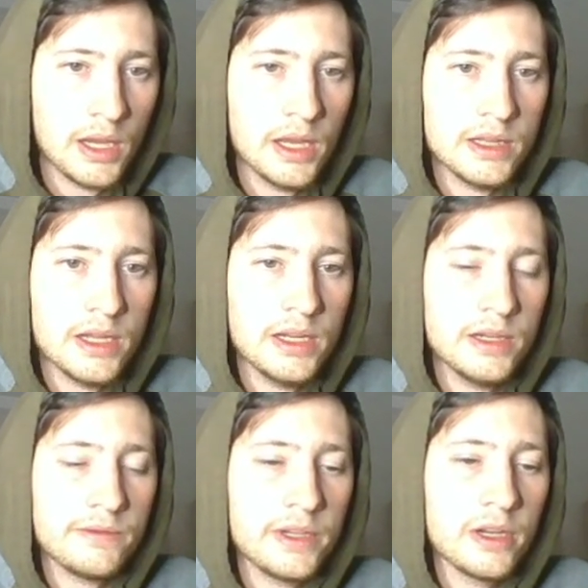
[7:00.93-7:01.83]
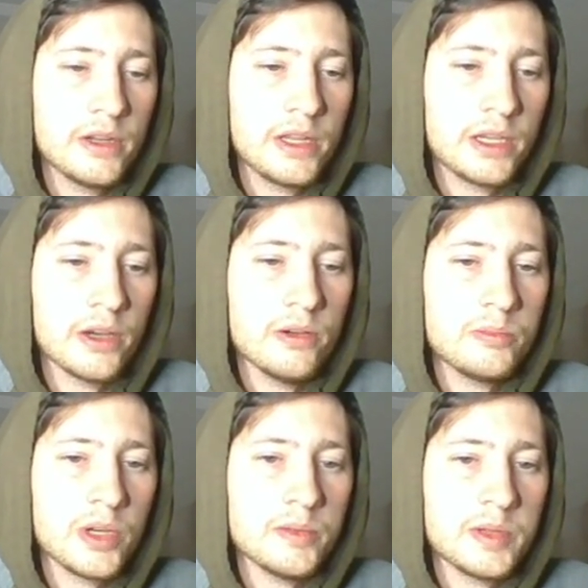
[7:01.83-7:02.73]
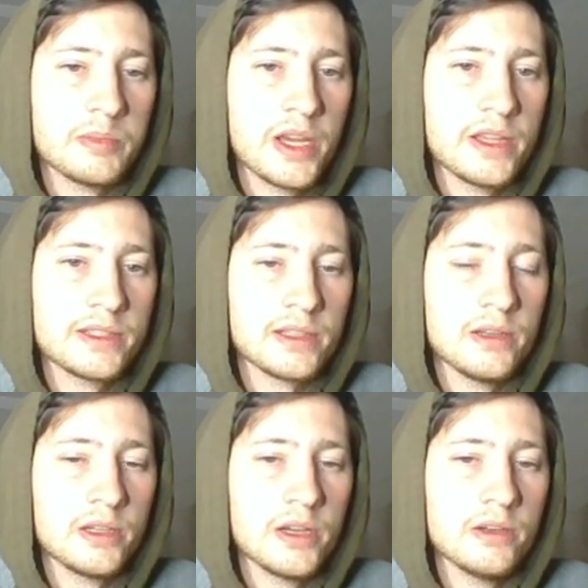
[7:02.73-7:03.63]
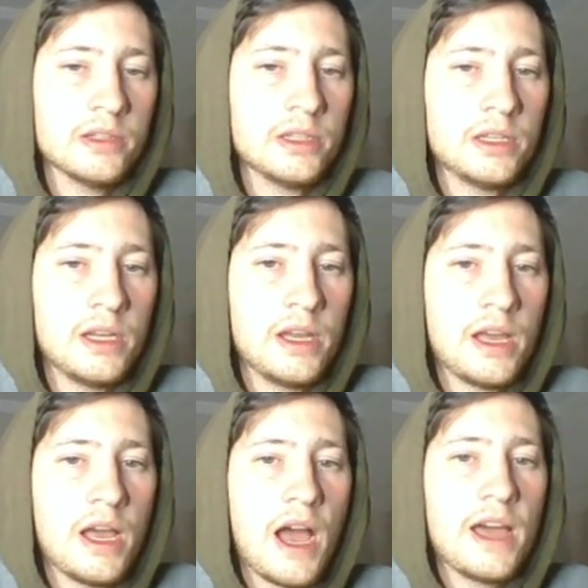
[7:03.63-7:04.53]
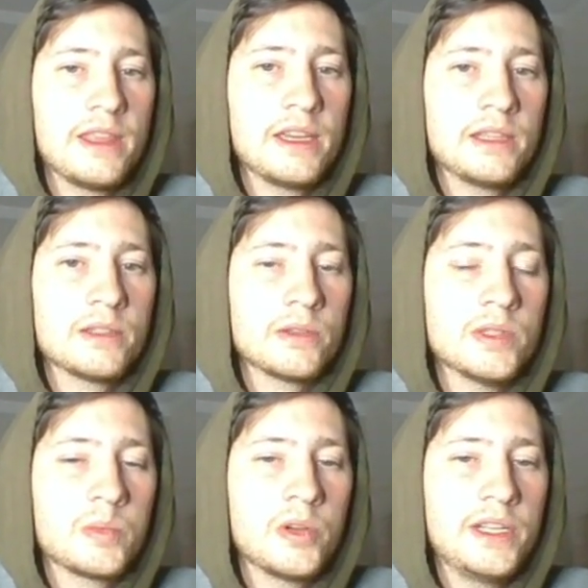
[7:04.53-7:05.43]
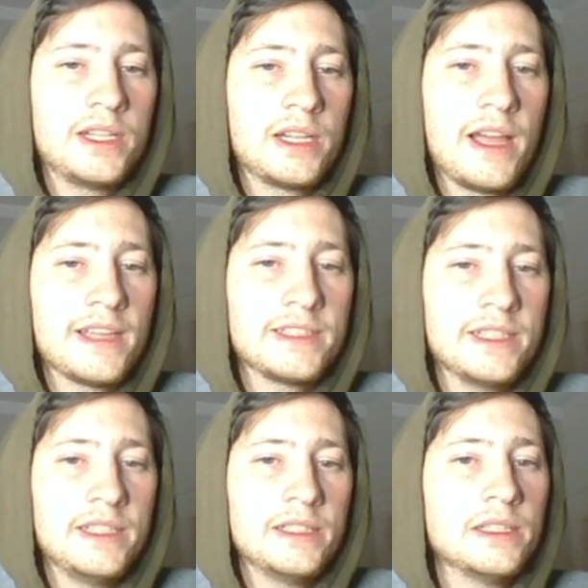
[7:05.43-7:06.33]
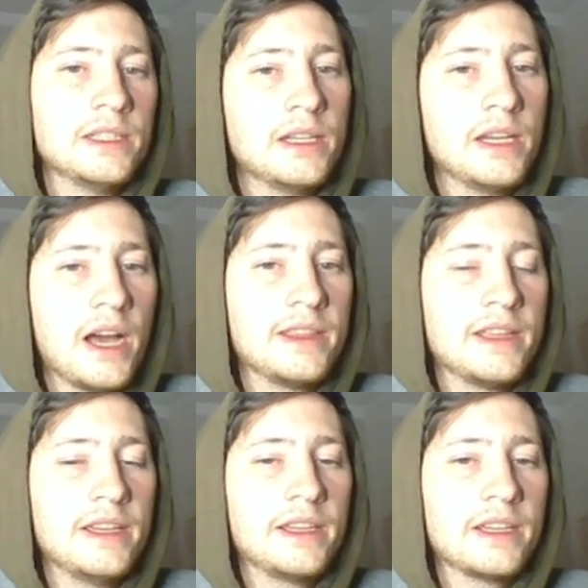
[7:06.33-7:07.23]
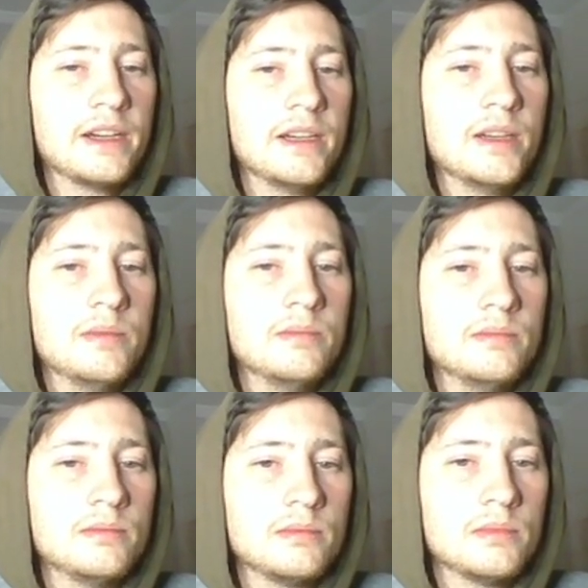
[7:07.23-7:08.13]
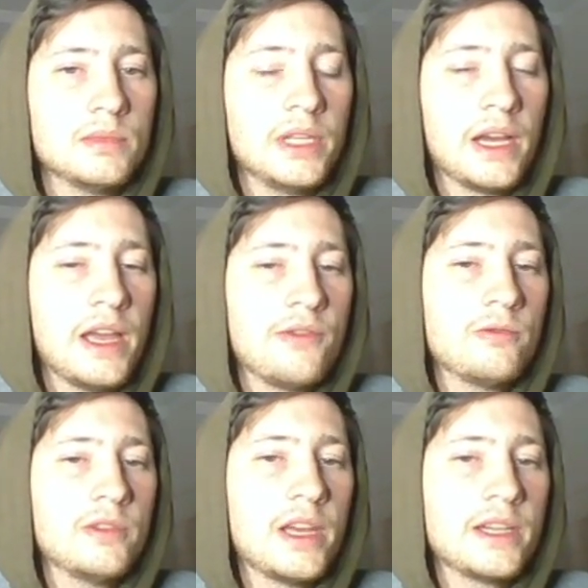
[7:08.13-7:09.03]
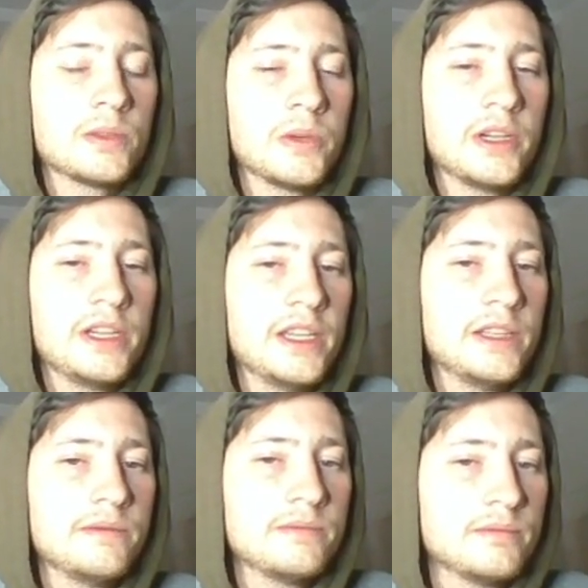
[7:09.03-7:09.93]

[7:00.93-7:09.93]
And then if we go to the GOAT, Paul Macbeth's logo, I think this one's pretty classy. I think, yeah, everyone likes wearing it